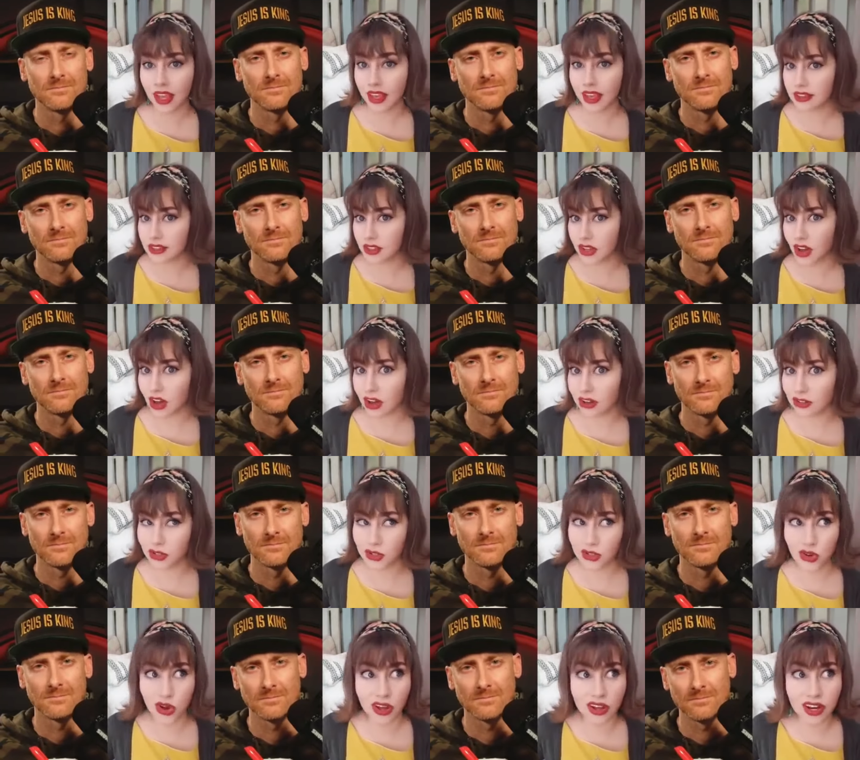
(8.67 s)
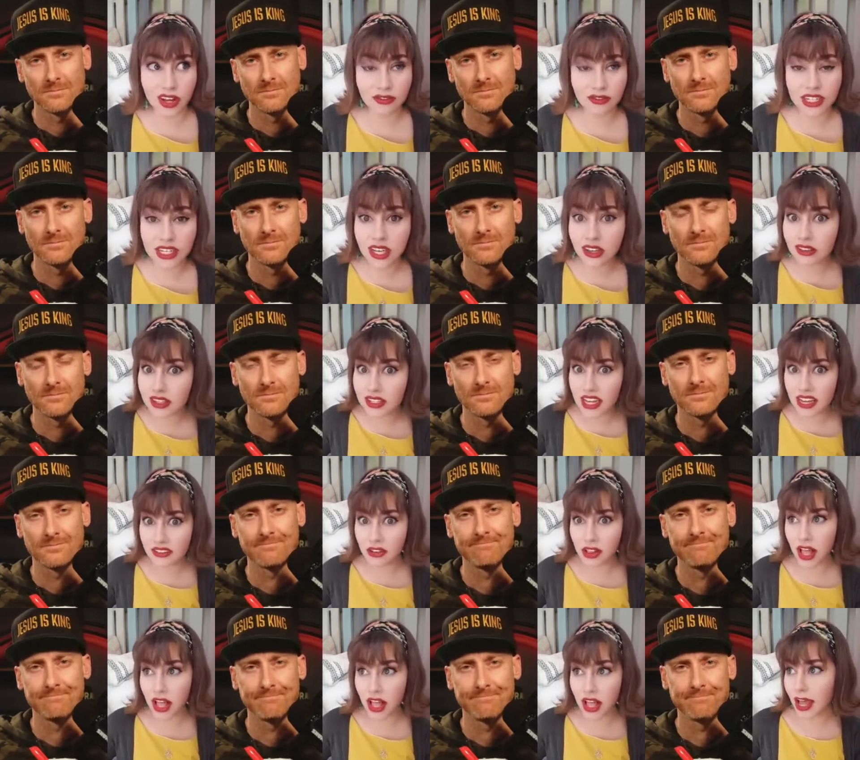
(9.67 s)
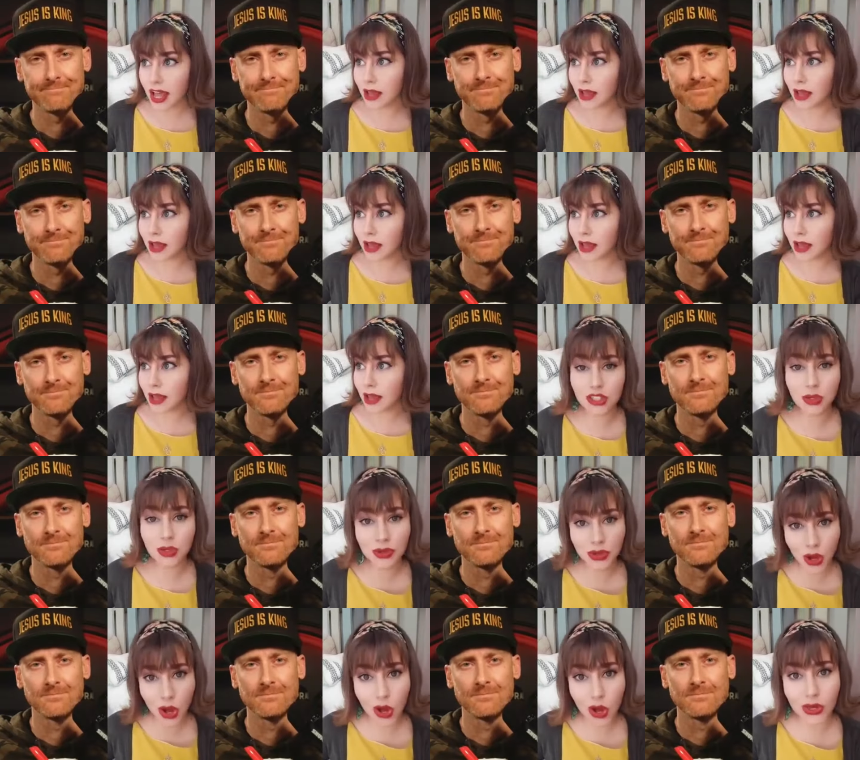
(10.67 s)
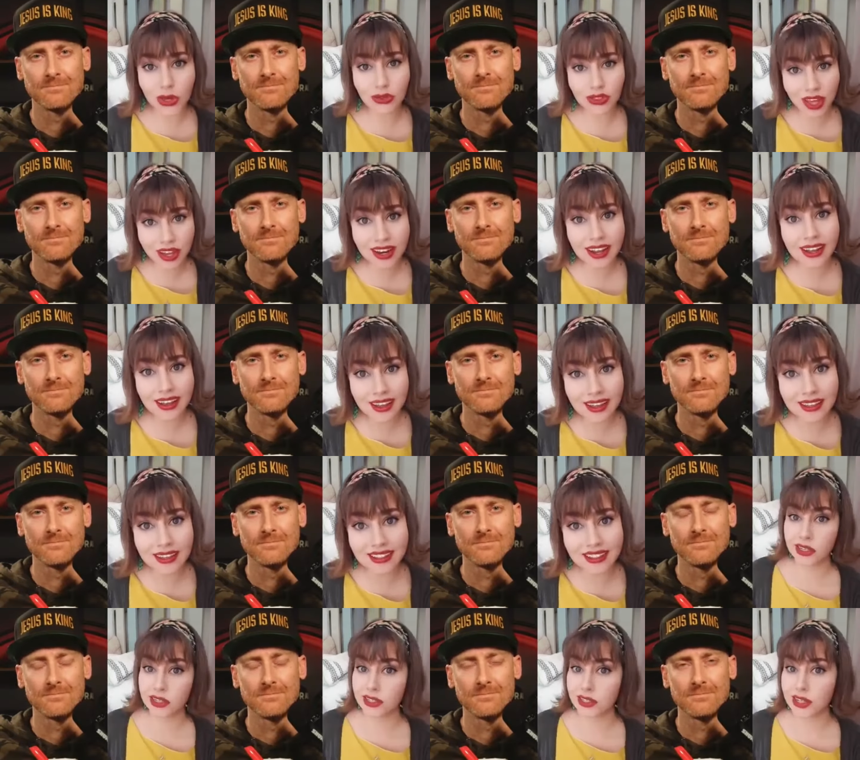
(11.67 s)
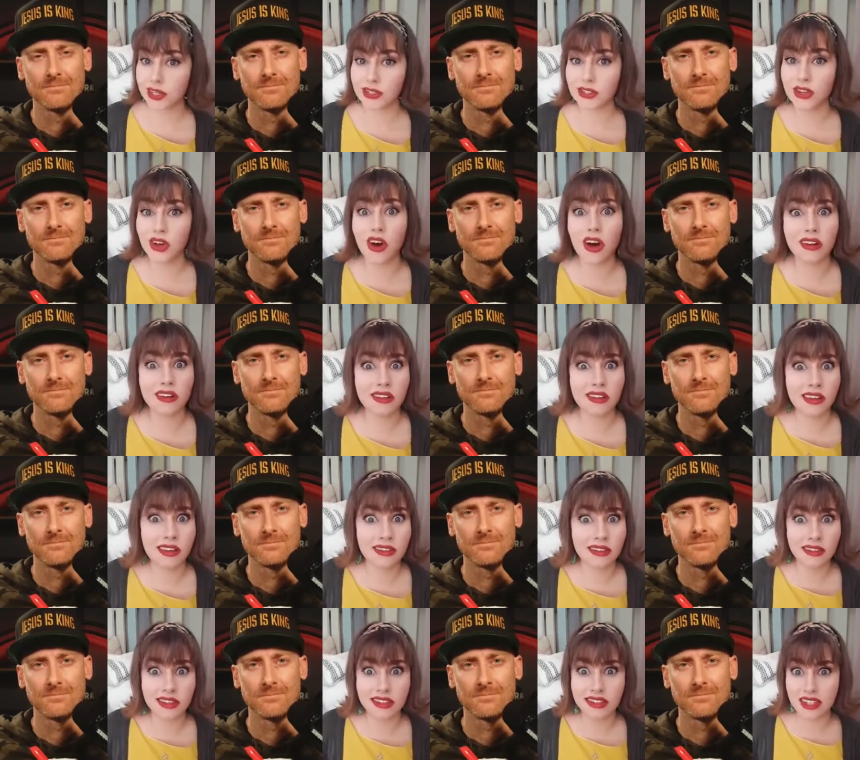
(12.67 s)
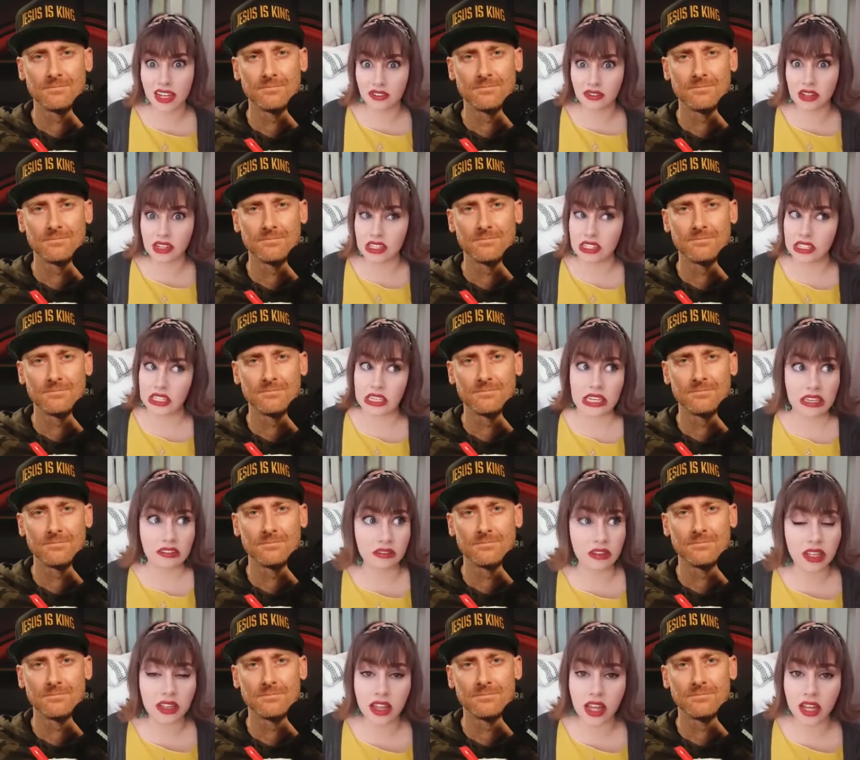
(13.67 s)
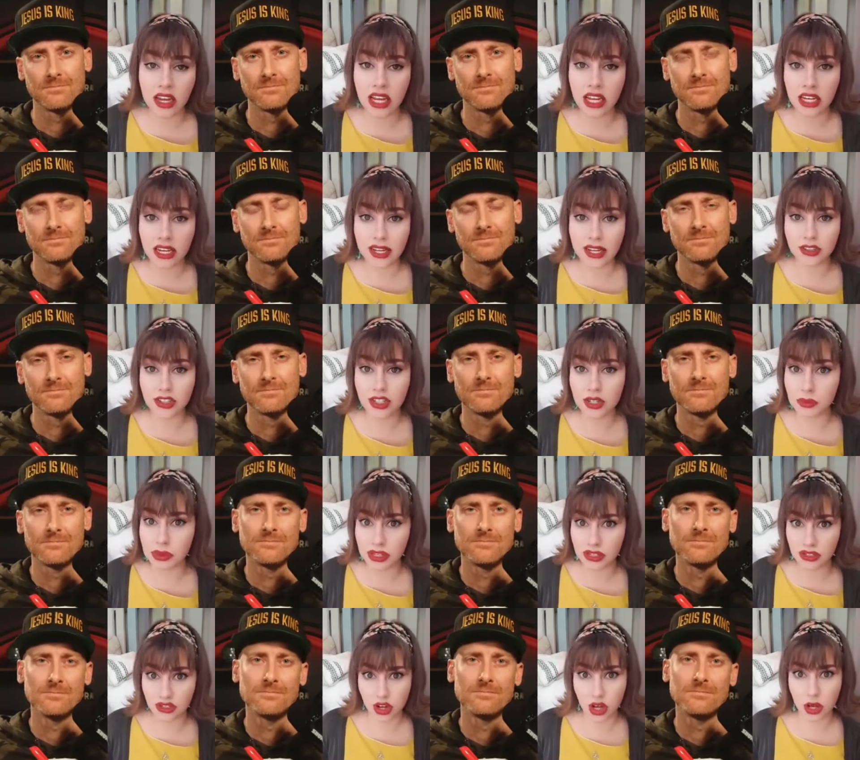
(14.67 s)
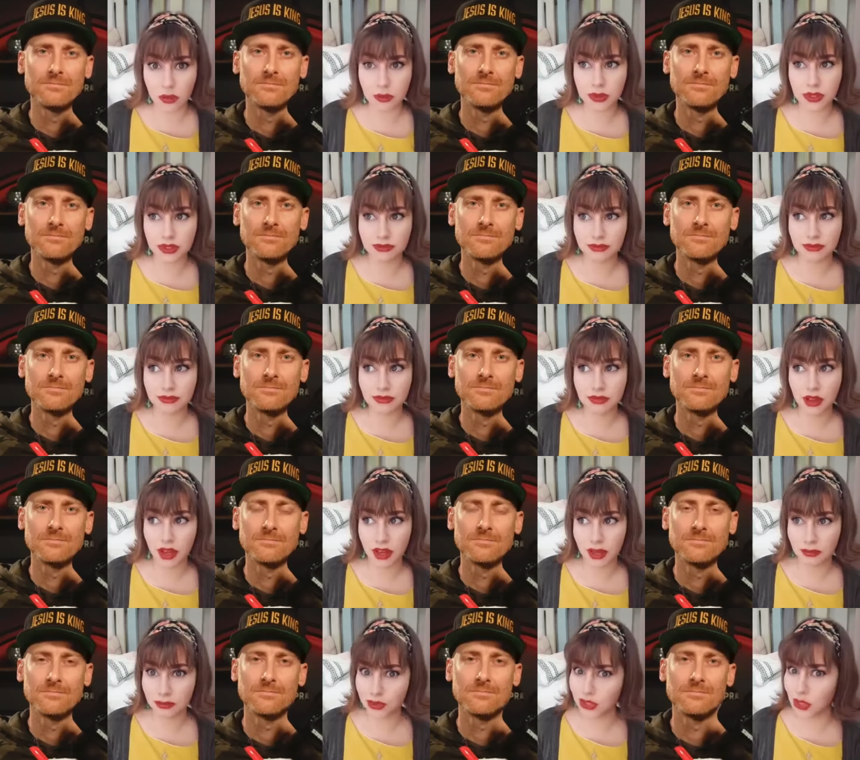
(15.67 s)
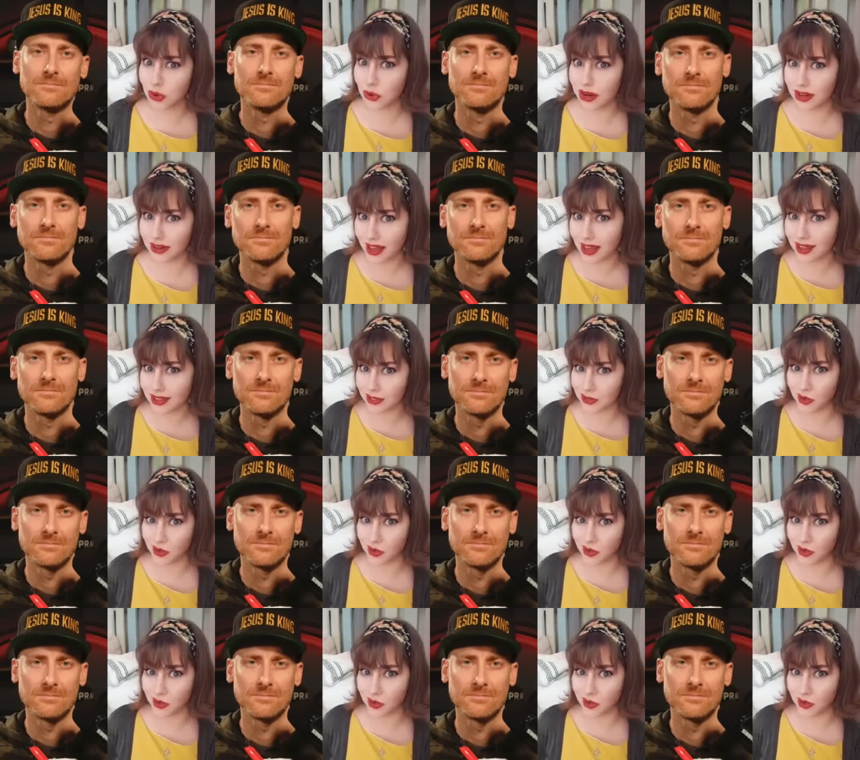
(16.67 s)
Speaker 1: Is God strong enough to kill the devil? I'm sure that you would argue that he is. Does God think that the devil is evil and that he needs to be stopped? I'm sure he does,